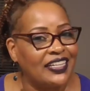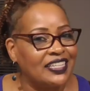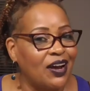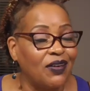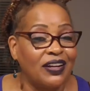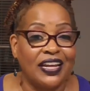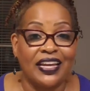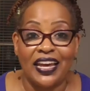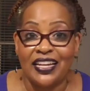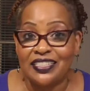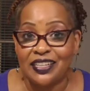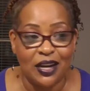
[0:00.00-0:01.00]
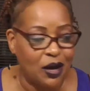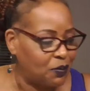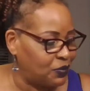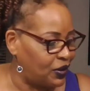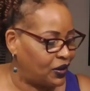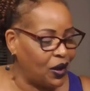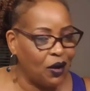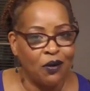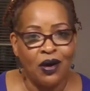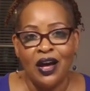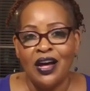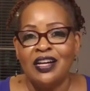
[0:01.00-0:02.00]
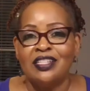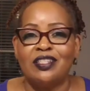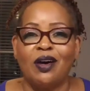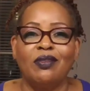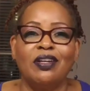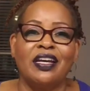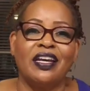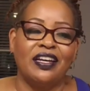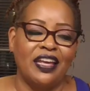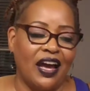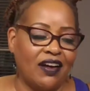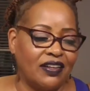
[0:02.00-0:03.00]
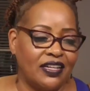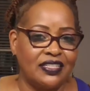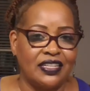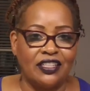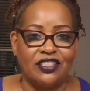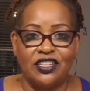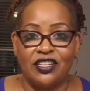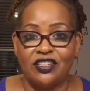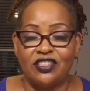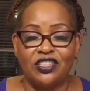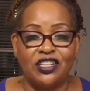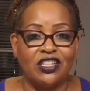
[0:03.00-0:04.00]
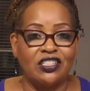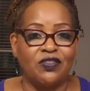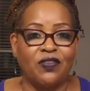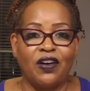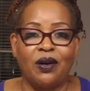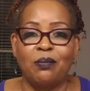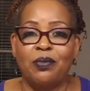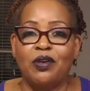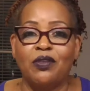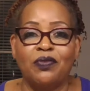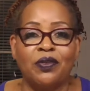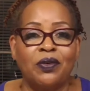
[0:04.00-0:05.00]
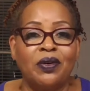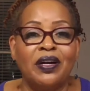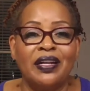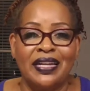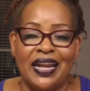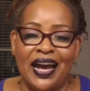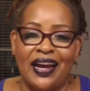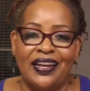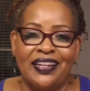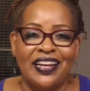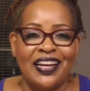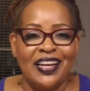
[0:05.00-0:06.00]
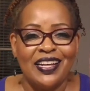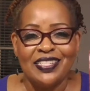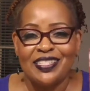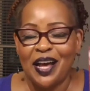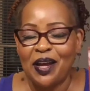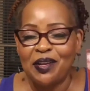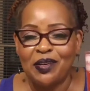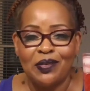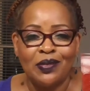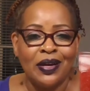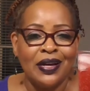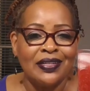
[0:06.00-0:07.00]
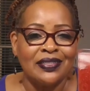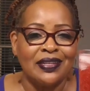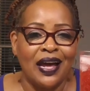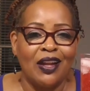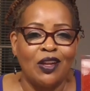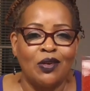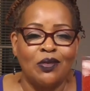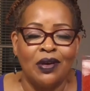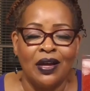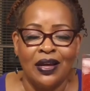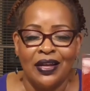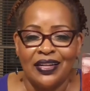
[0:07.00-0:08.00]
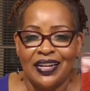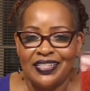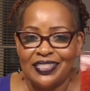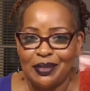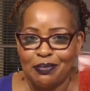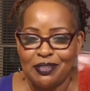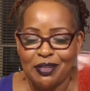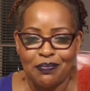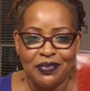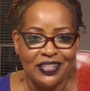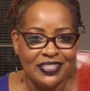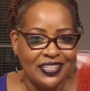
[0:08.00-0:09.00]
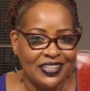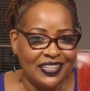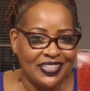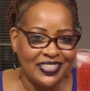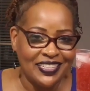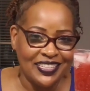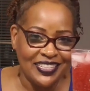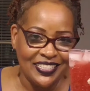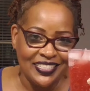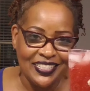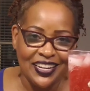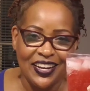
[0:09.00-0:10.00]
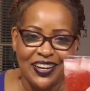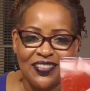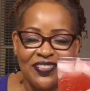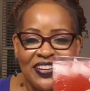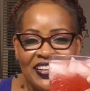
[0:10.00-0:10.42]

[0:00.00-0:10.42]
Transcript: Talking and catching up, you know. So look here, y'all. Let's say cheers. Cheers for a beautiful night. Salud. Salud. Let's sip this good hood stuff.